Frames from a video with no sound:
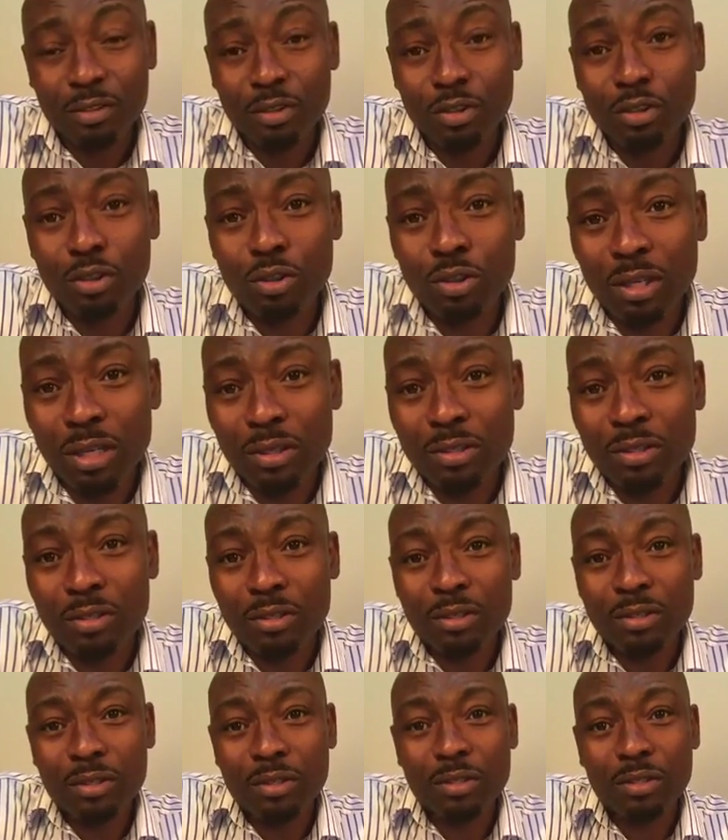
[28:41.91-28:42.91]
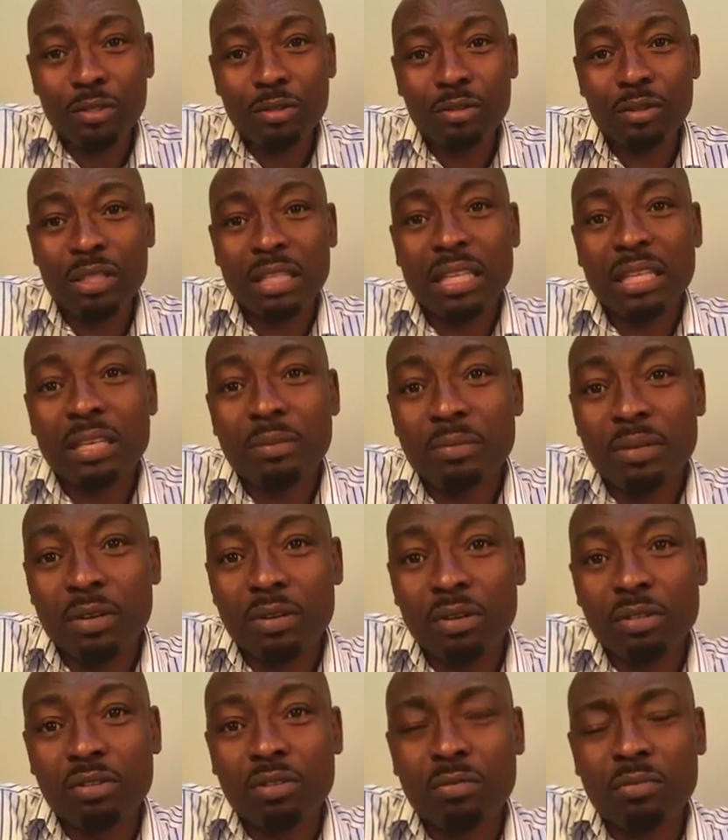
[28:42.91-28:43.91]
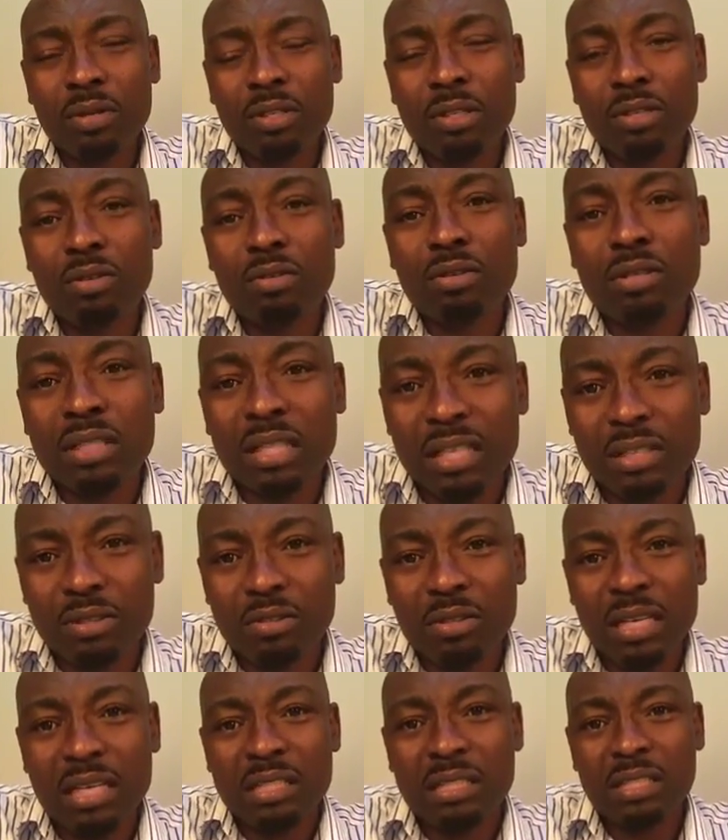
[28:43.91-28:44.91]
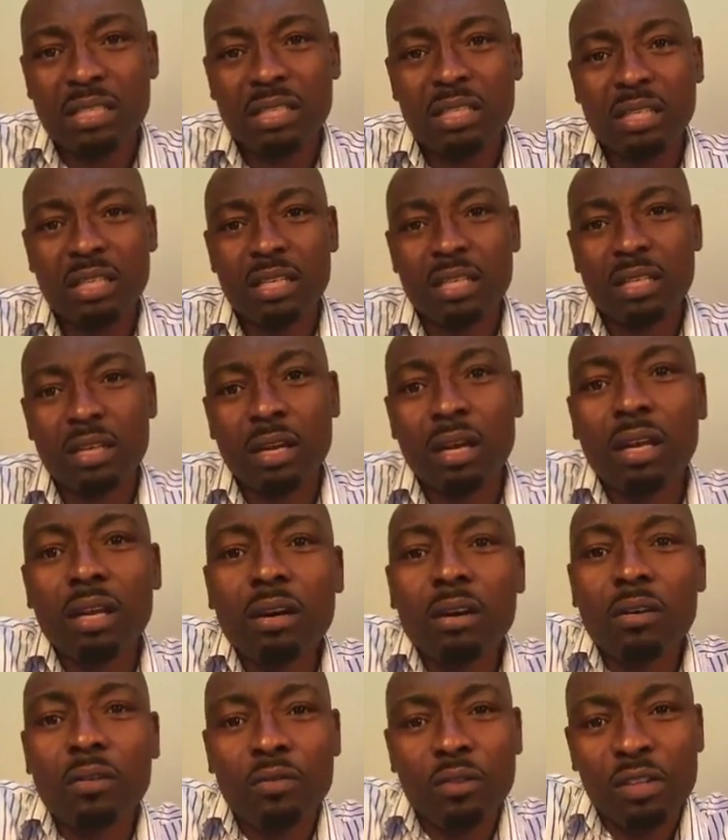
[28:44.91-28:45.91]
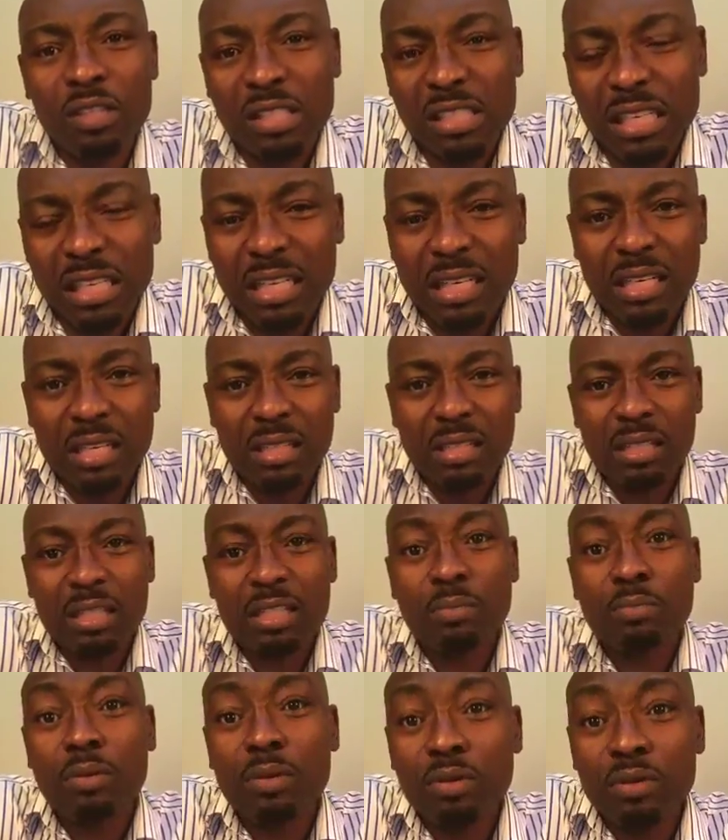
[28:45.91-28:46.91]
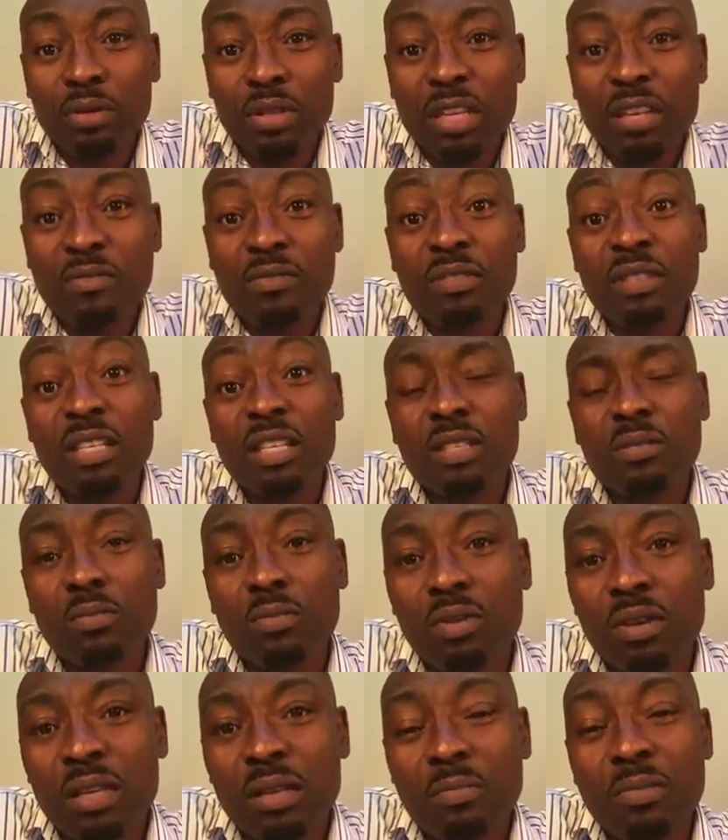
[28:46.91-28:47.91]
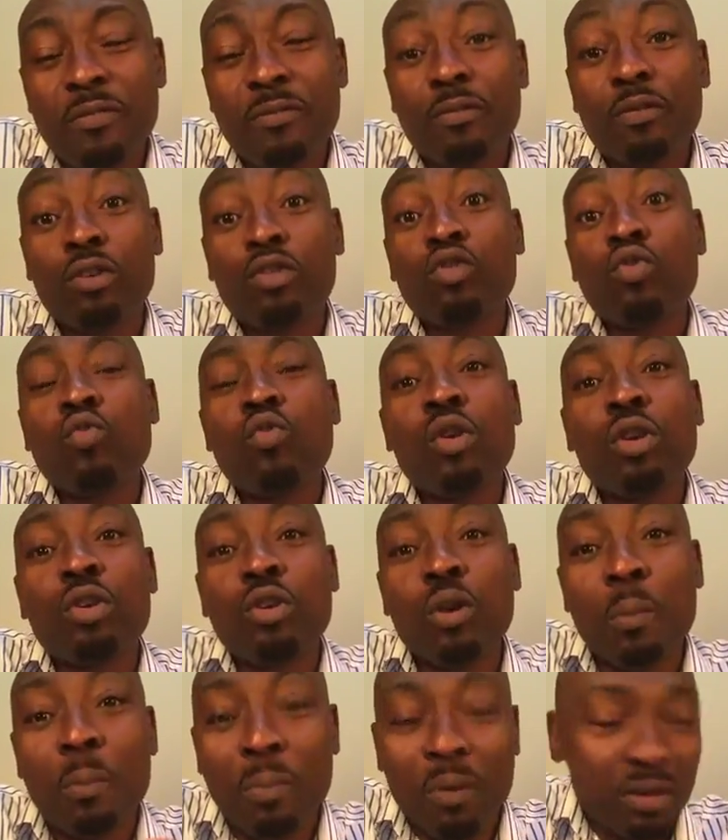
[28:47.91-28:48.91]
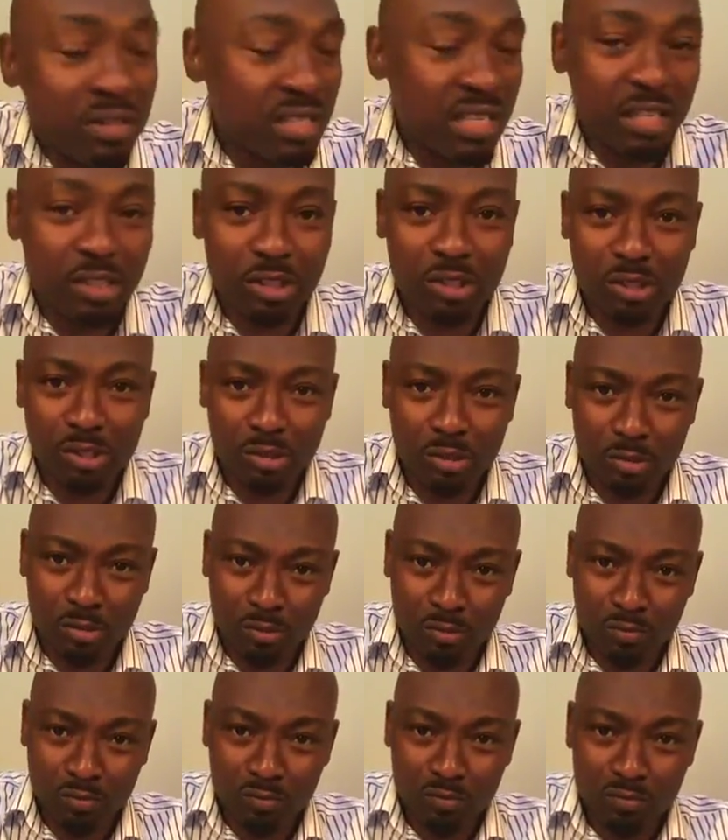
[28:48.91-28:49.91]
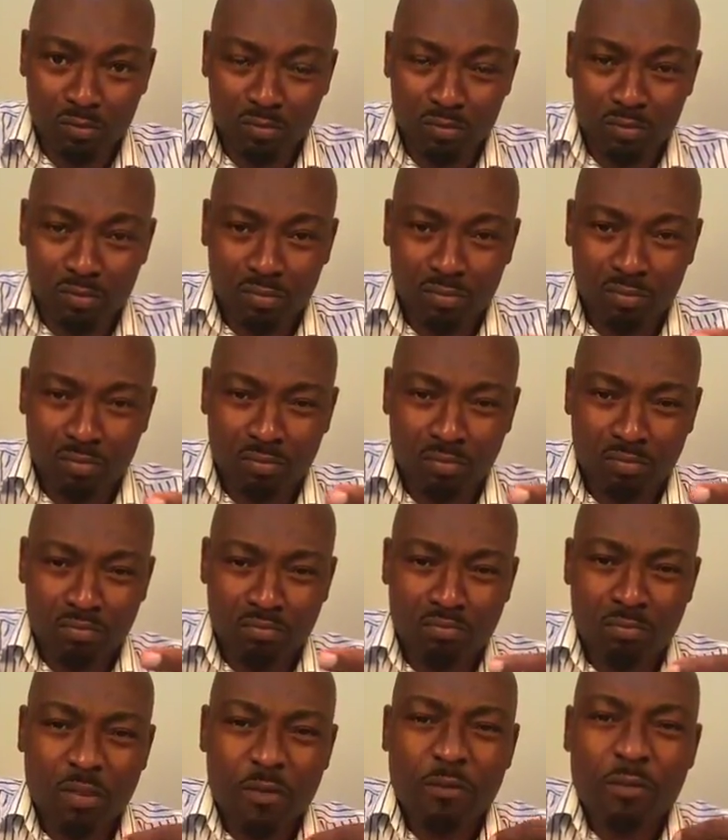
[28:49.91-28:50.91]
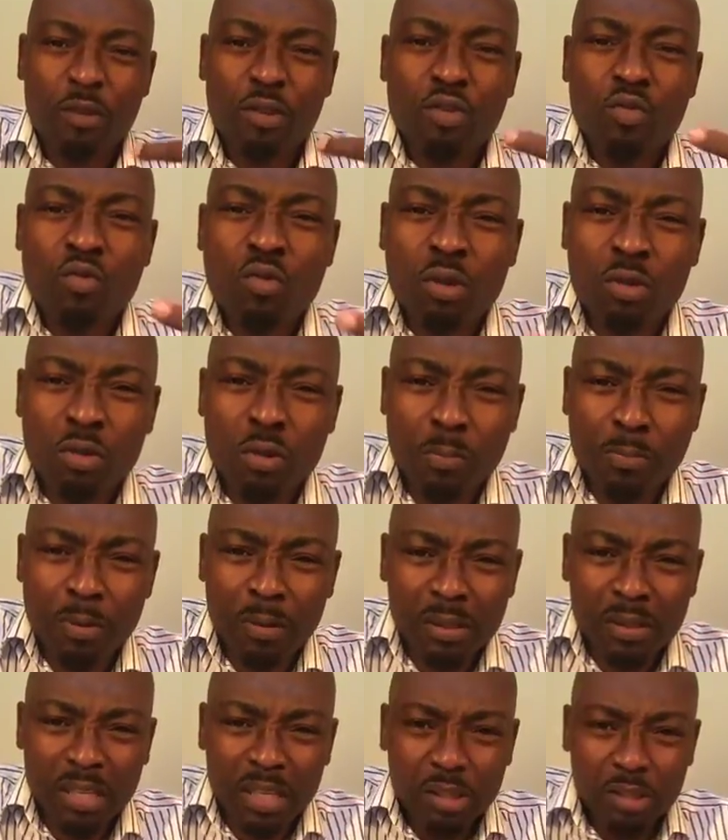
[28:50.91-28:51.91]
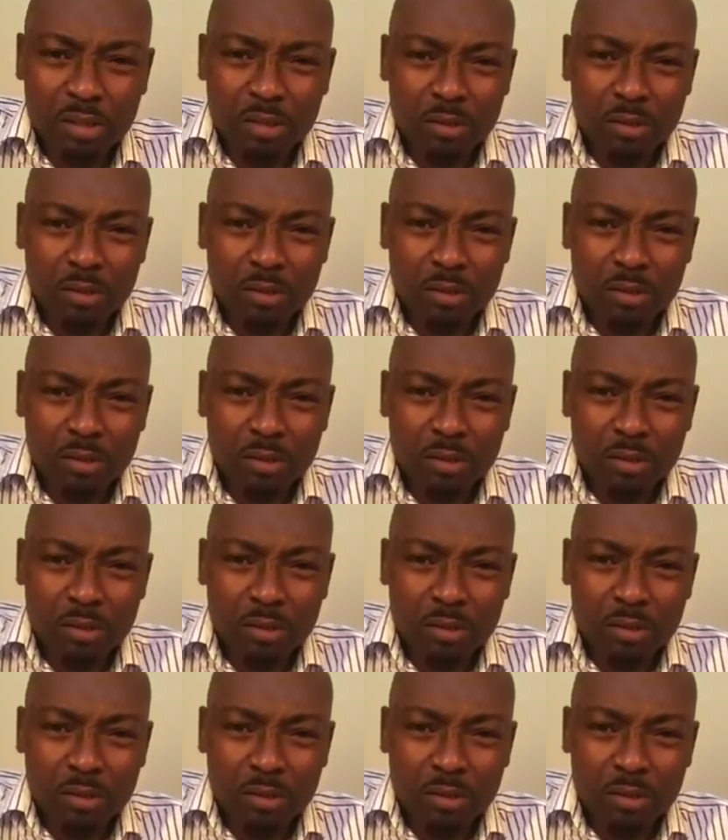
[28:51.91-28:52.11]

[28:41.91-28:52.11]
Do you think because somebody looked at you and said the color of your singlet is blue, even this morning, before you wore your boxer shorts, before you wore your boxer,